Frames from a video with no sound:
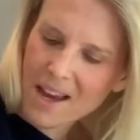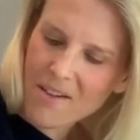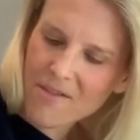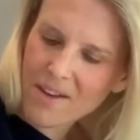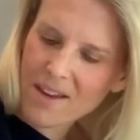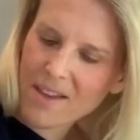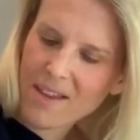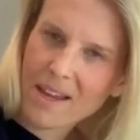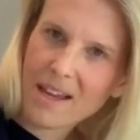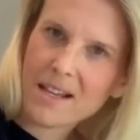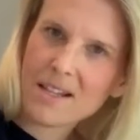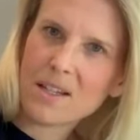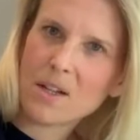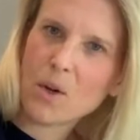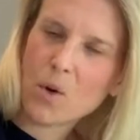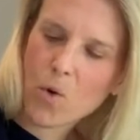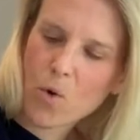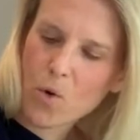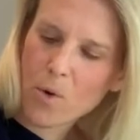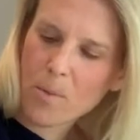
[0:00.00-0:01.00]
everything's
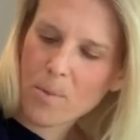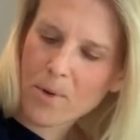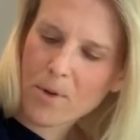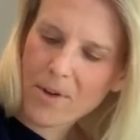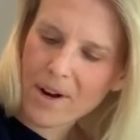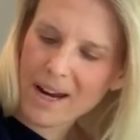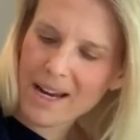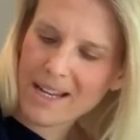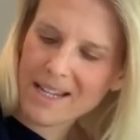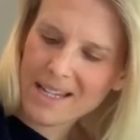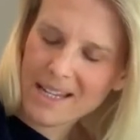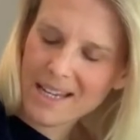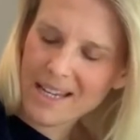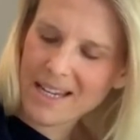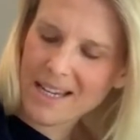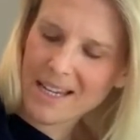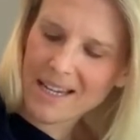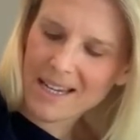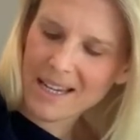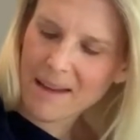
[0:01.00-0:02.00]

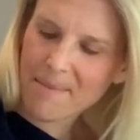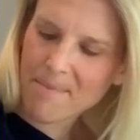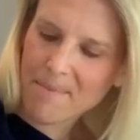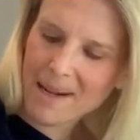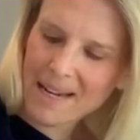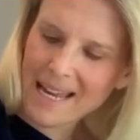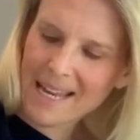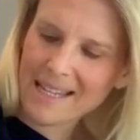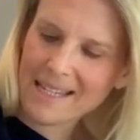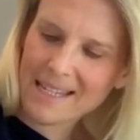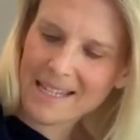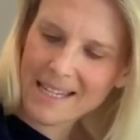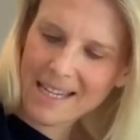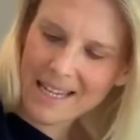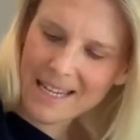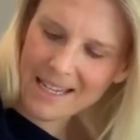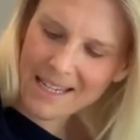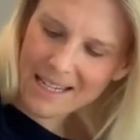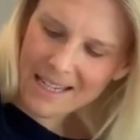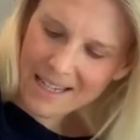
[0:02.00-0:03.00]
incorporated and
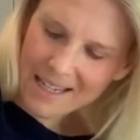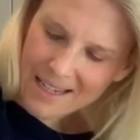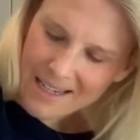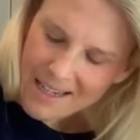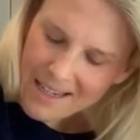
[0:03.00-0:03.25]
blended.